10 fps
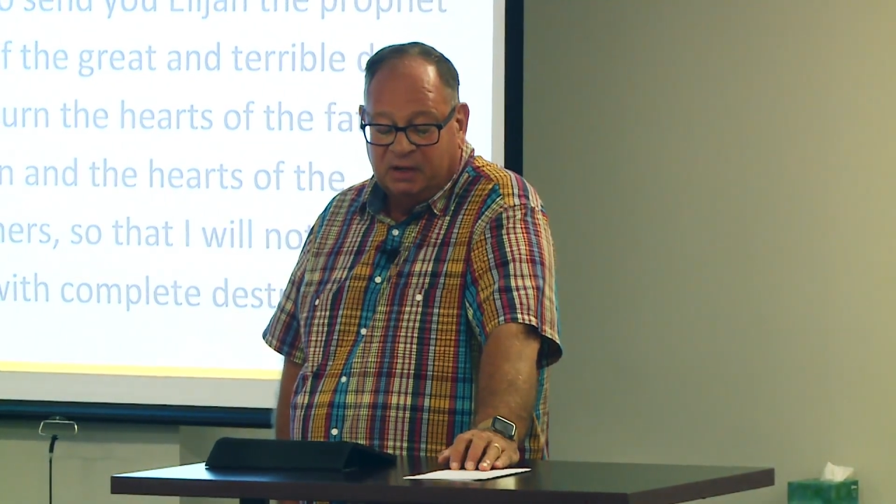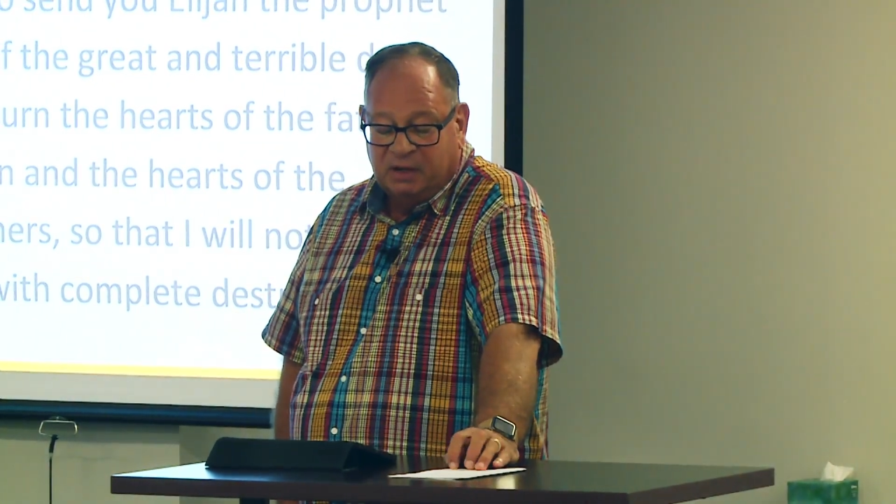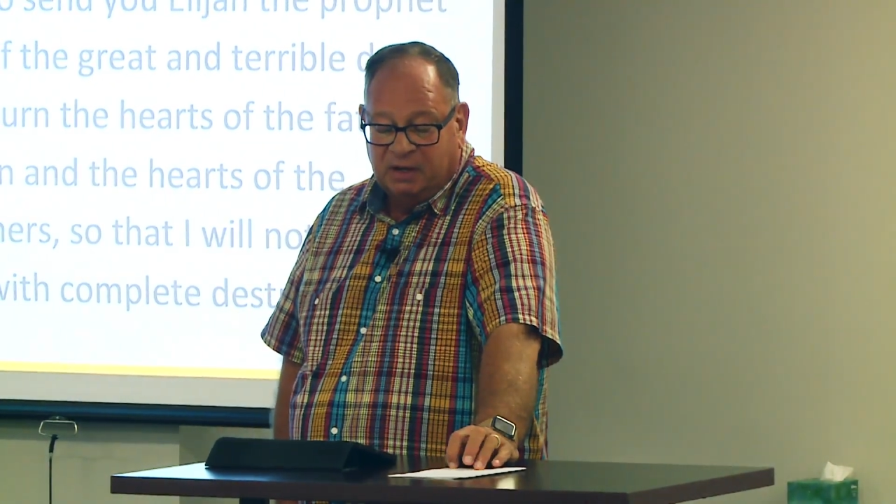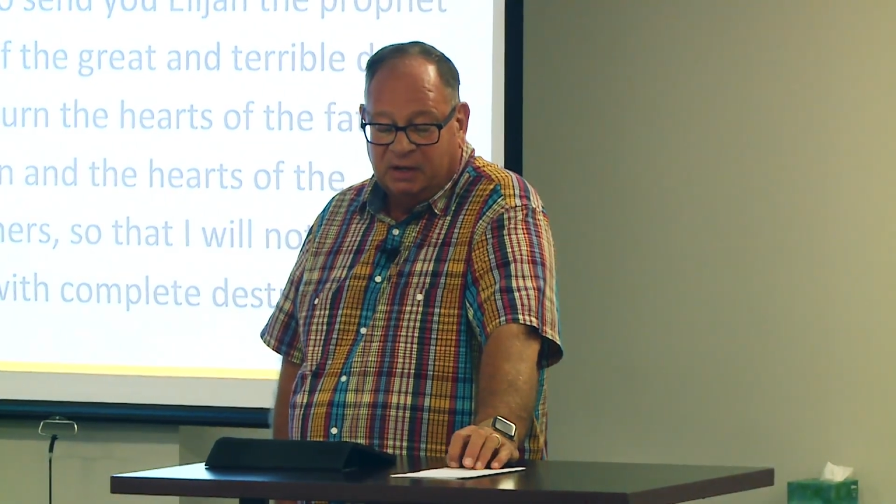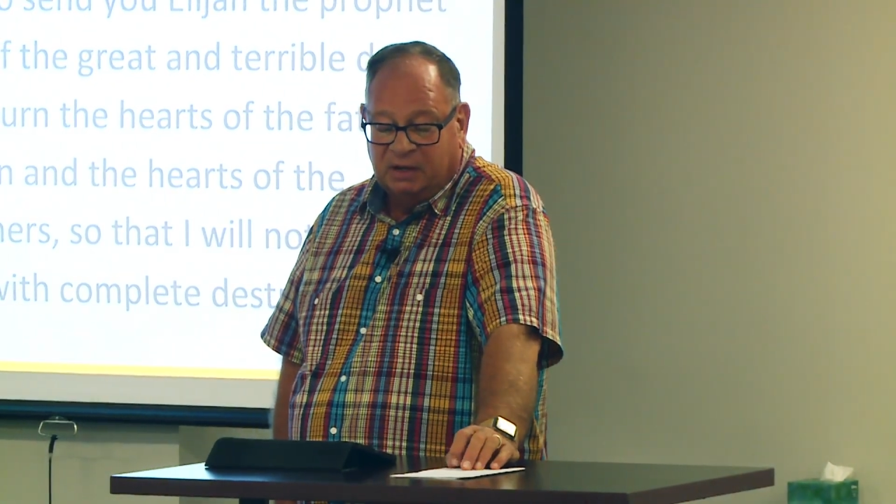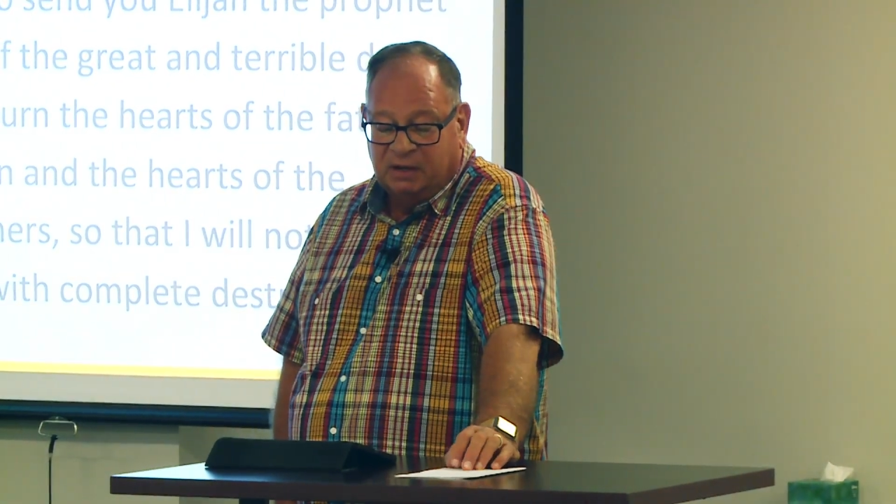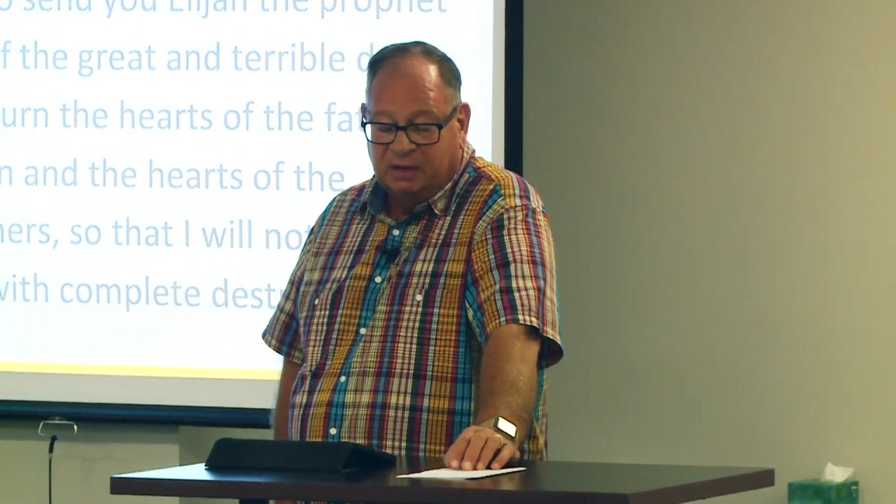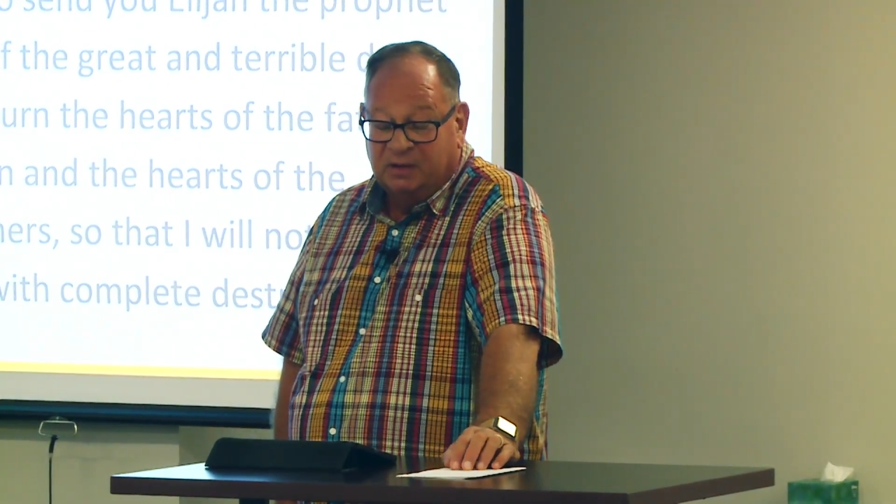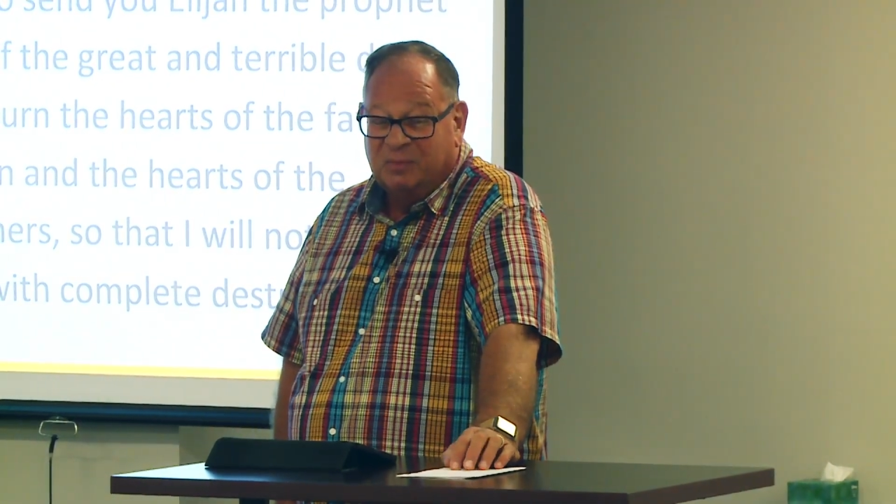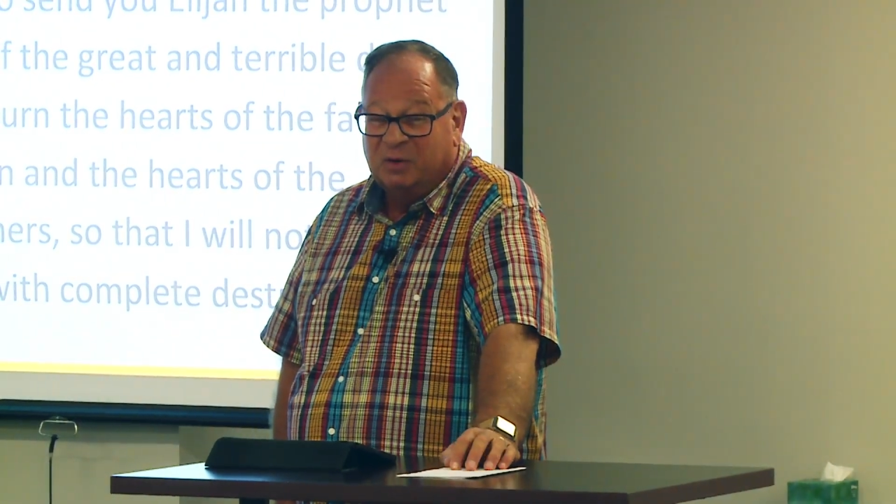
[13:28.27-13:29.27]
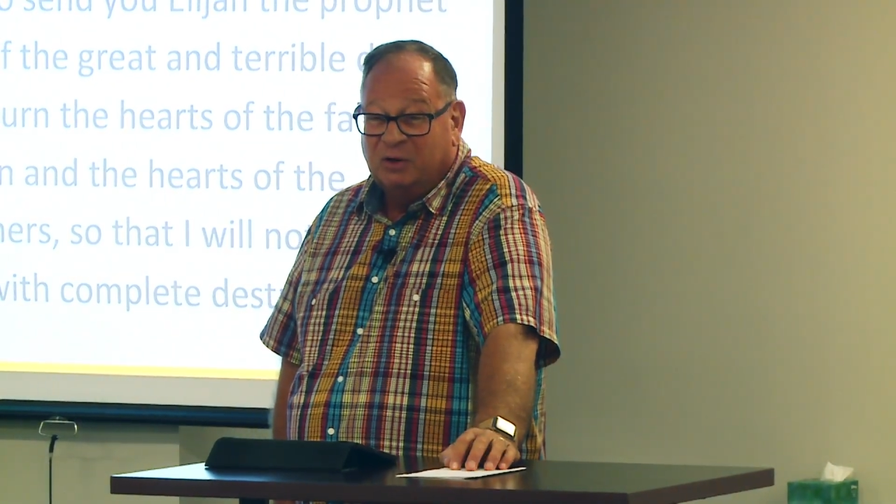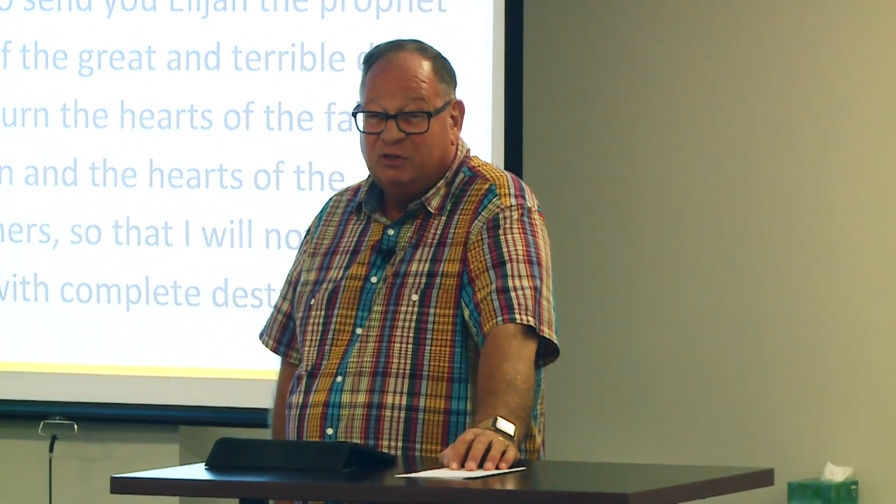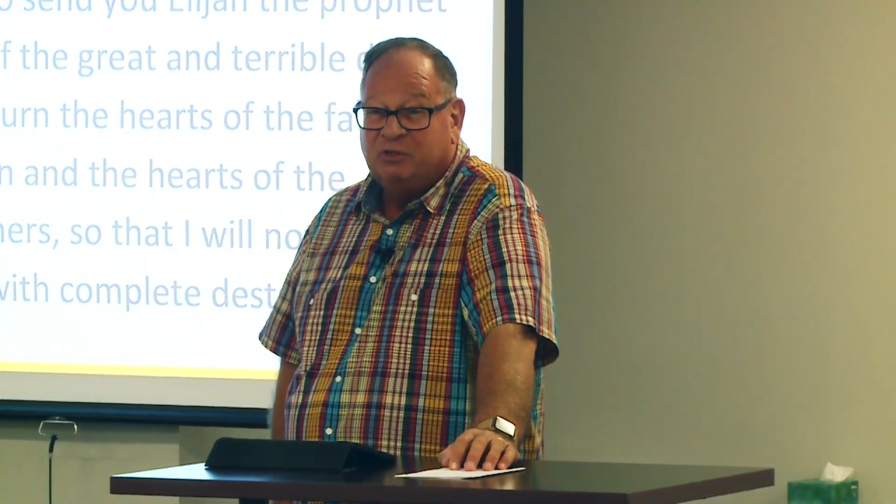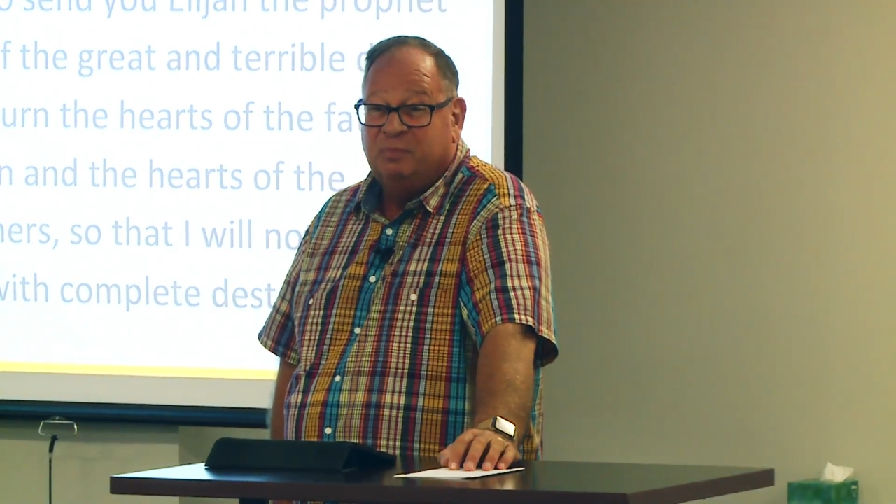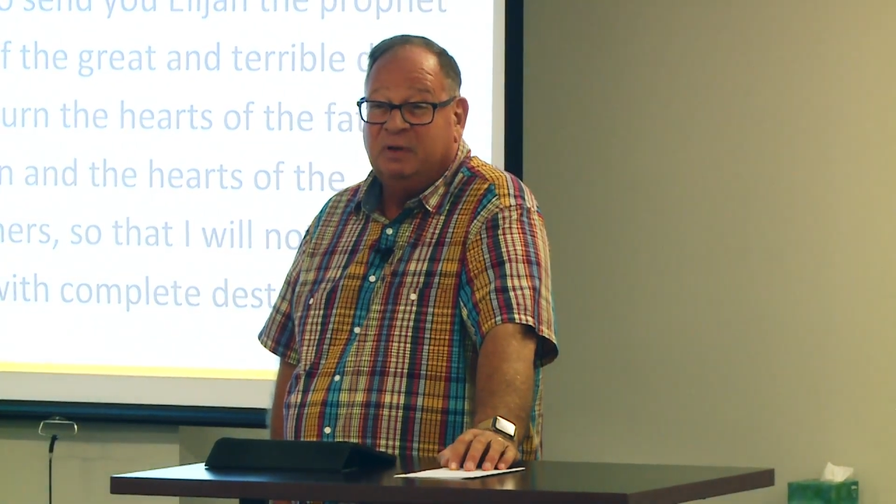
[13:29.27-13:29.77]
the most